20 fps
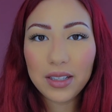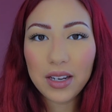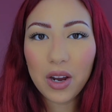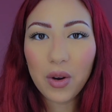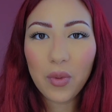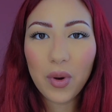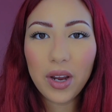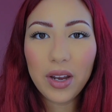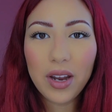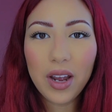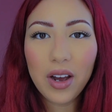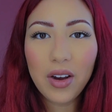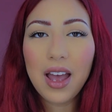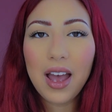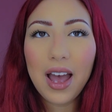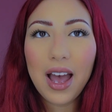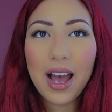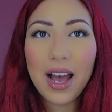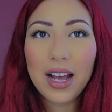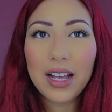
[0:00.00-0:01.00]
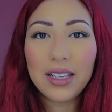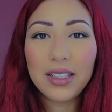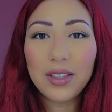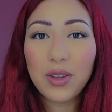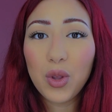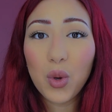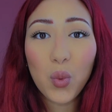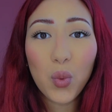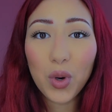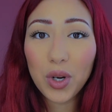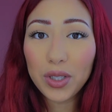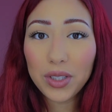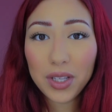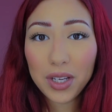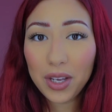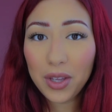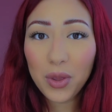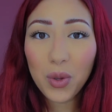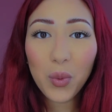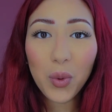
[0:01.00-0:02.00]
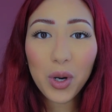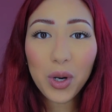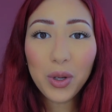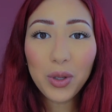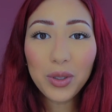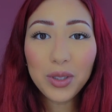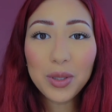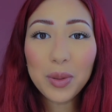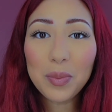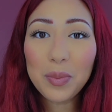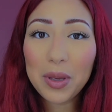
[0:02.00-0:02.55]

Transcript: debt right now as the worst thing in the world,